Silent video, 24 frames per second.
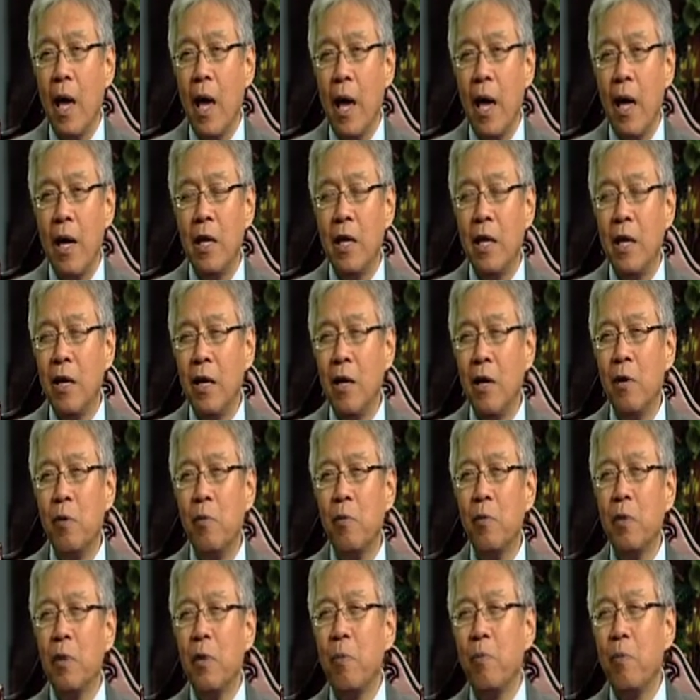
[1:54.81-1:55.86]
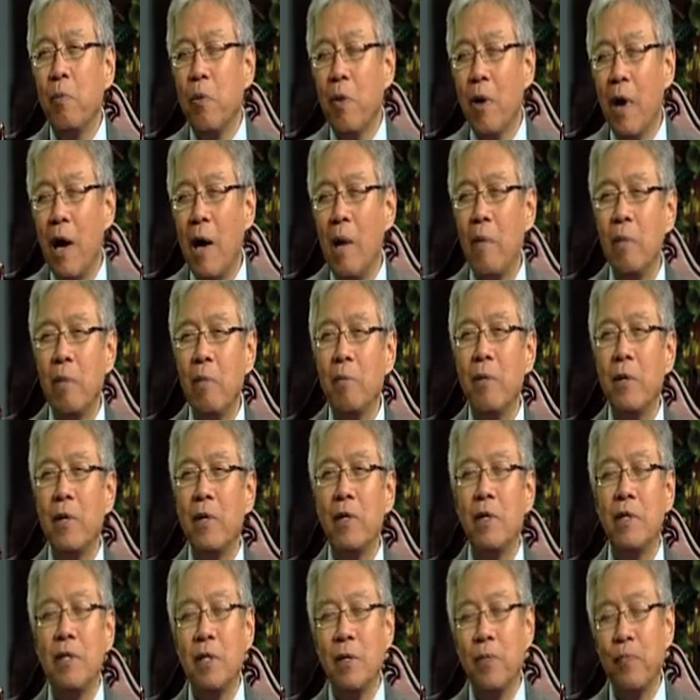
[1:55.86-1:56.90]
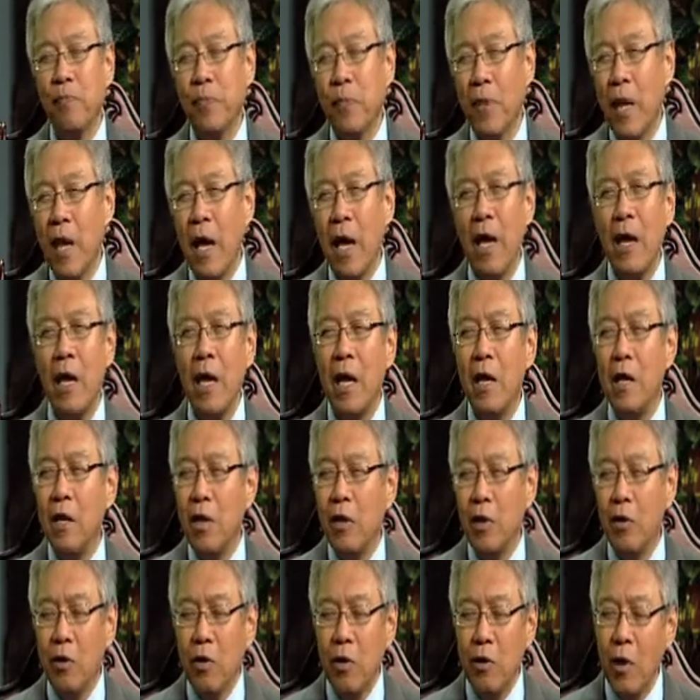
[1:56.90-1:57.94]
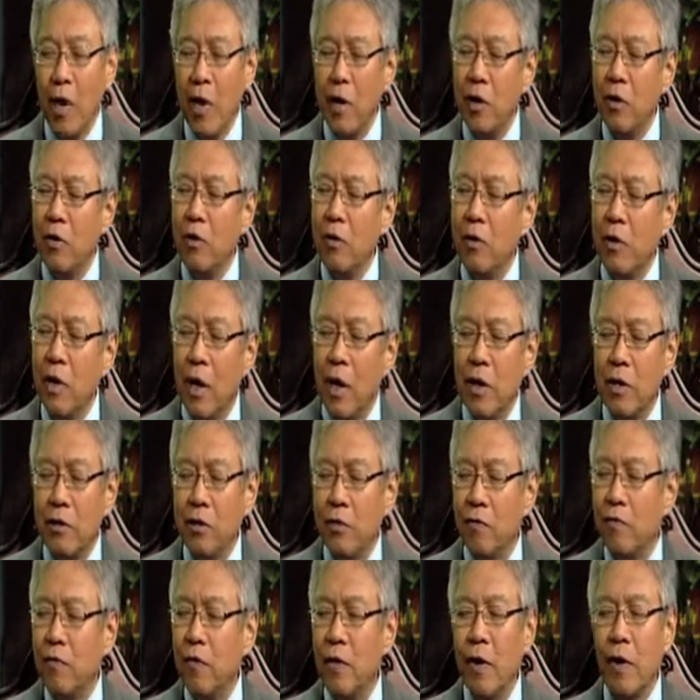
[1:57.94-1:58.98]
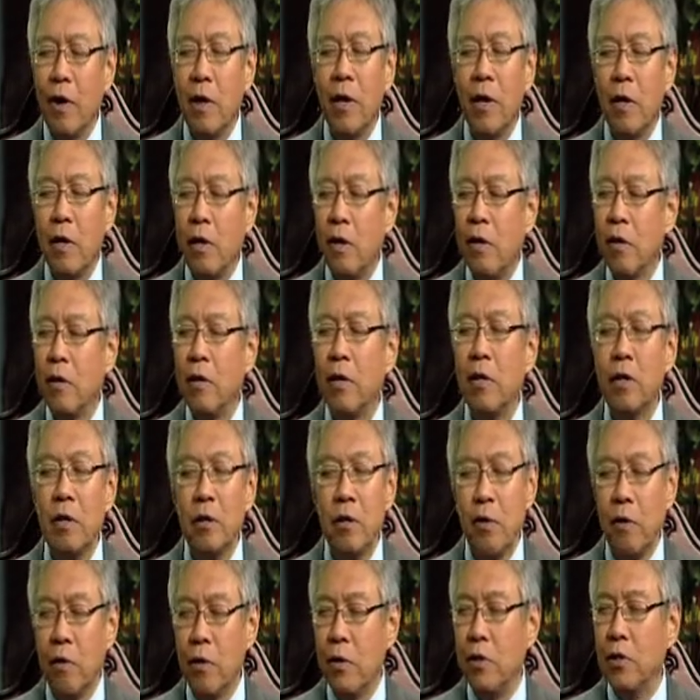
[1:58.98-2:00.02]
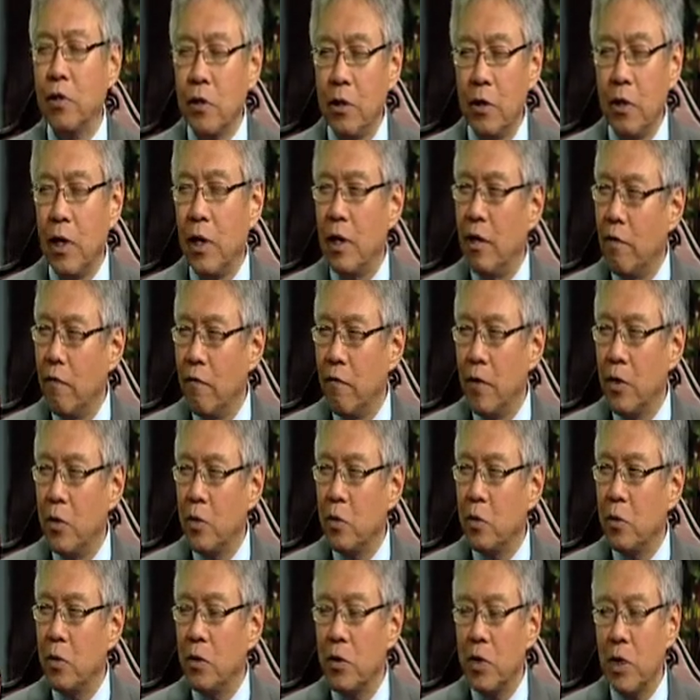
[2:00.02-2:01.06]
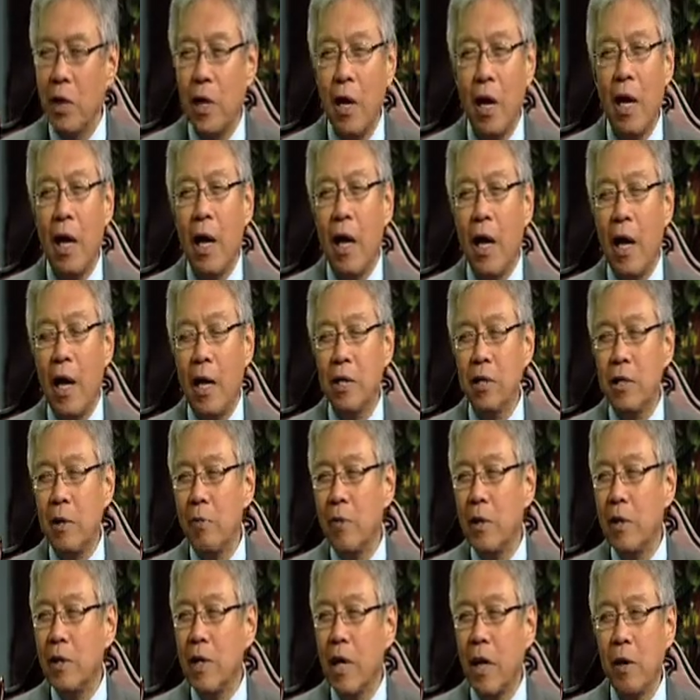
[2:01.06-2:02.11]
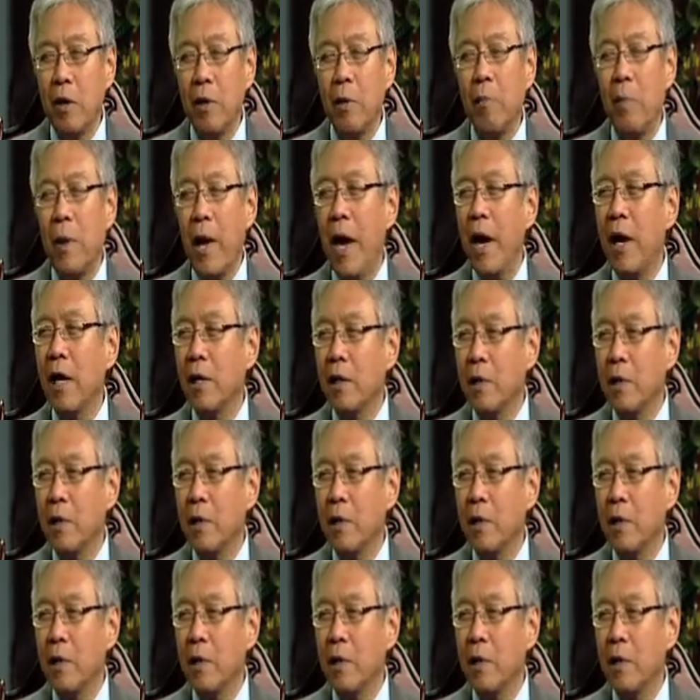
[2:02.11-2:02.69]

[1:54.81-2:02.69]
And, you know, the problem is, and you know, I know you guys are very good Christian individuals, and sometimes I look back